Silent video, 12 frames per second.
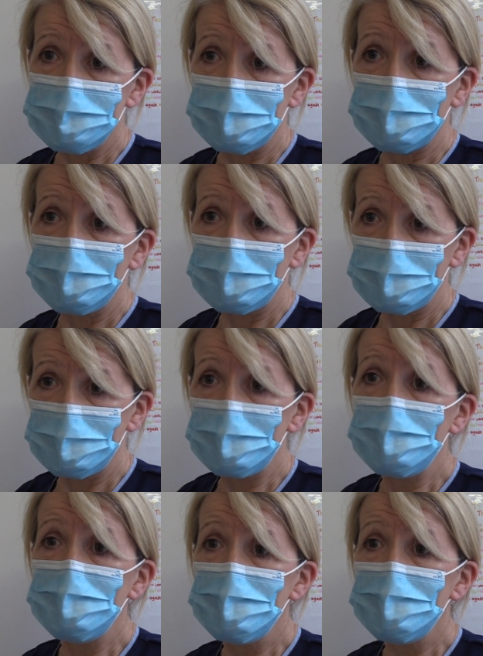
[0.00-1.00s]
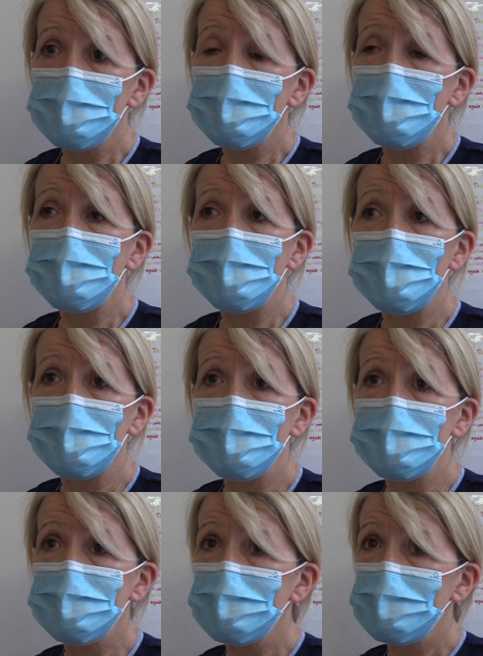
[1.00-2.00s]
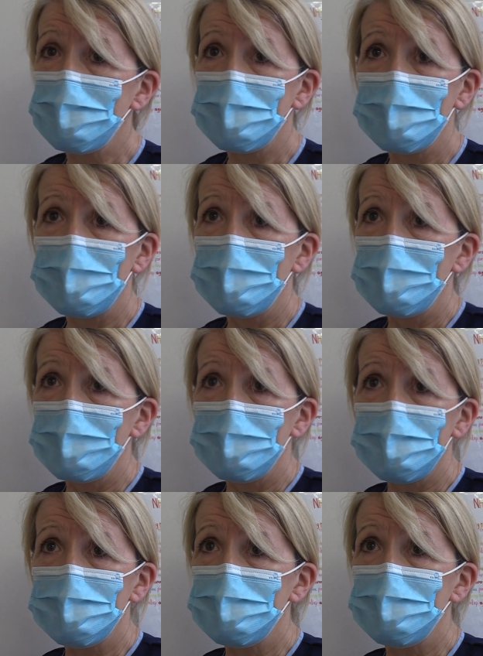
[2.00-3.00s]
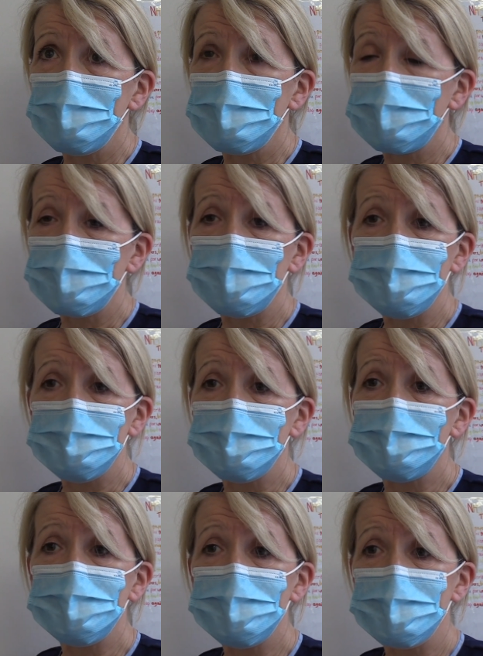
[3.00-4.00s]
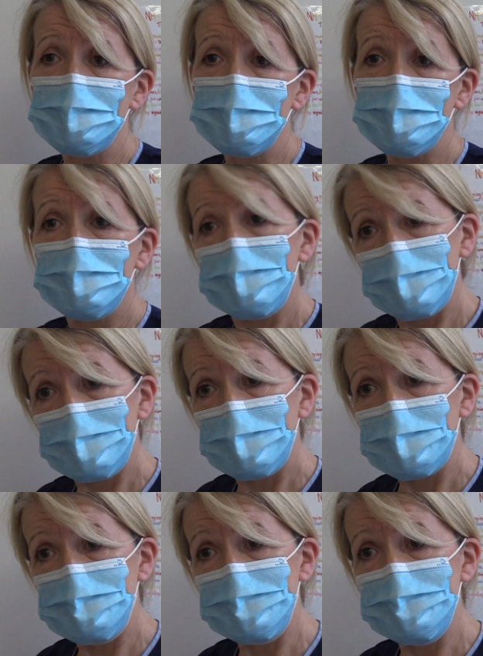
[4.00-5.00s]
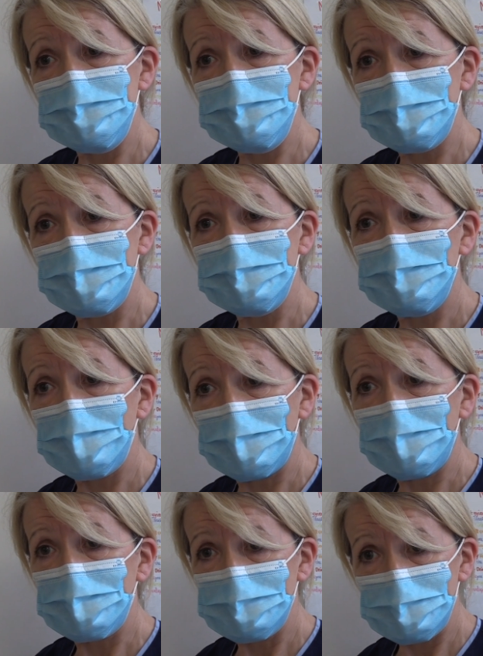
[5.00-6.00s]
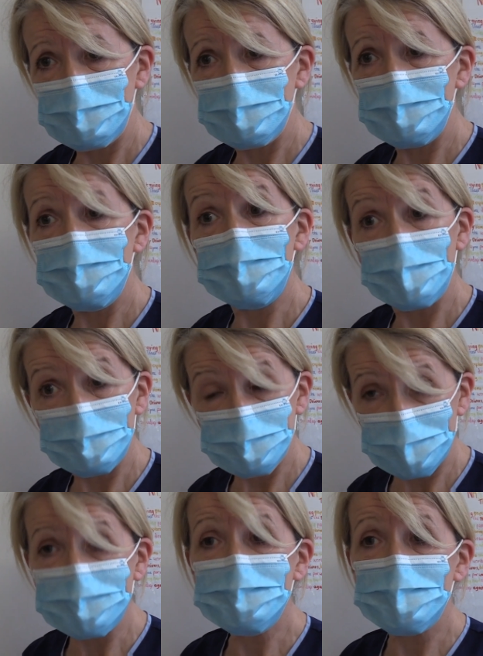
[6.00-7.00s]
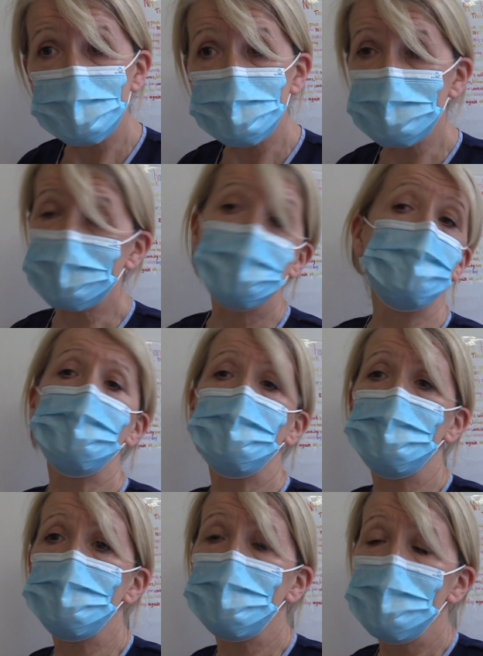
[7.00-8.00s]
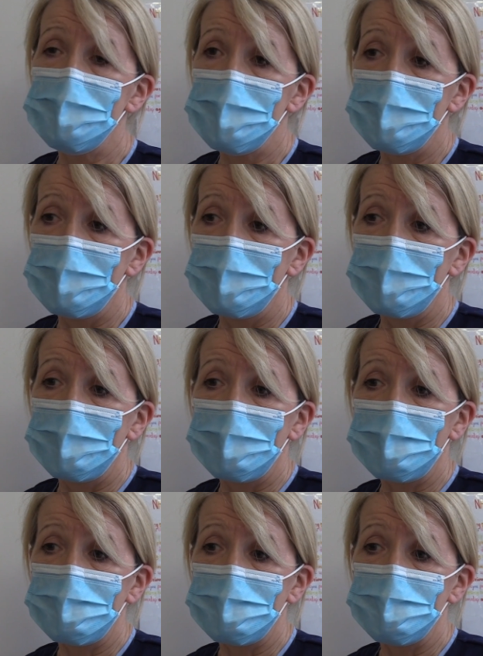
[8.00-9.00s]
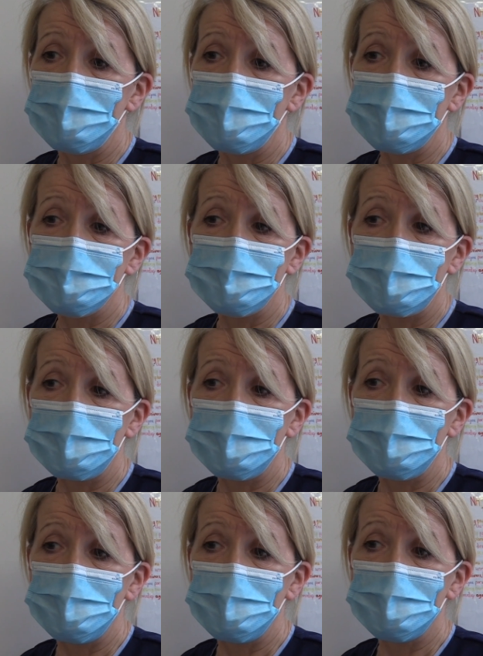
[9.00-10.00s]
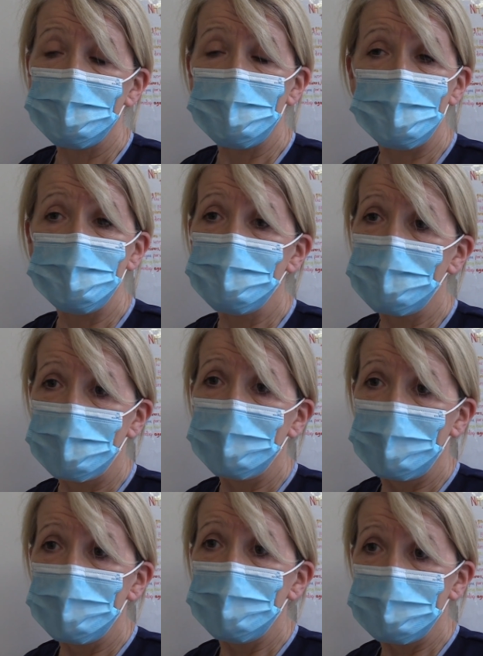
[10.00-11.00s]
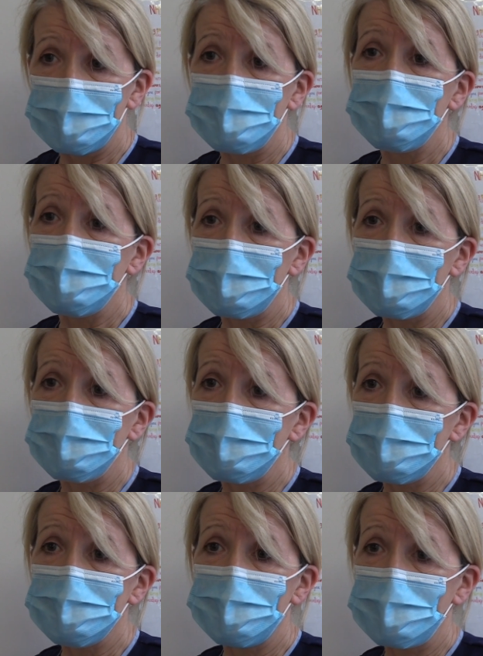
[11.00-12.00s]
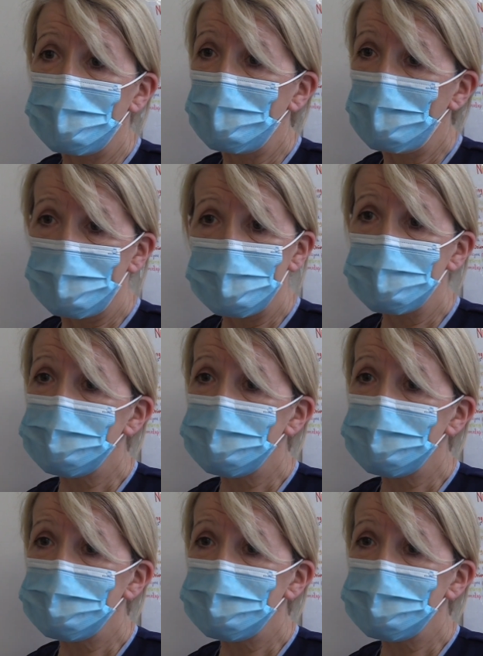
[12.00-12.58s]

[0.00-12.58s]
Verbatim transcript: sick people. Um, you know, we've had lots of patients discussed with ITU, some transferred to ITU. Um, it's been, yeah, definitely it's been a lot more